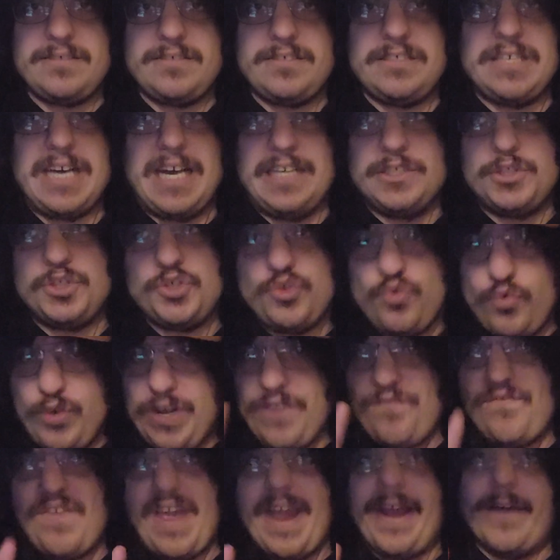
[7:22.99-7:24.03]
You got 3
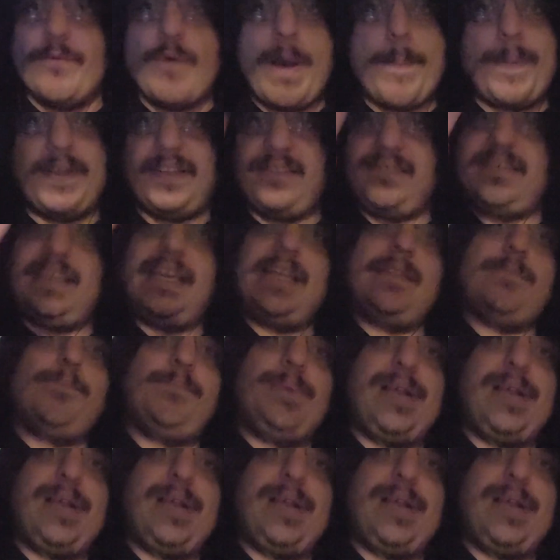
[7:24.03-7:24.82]
things: weapon skin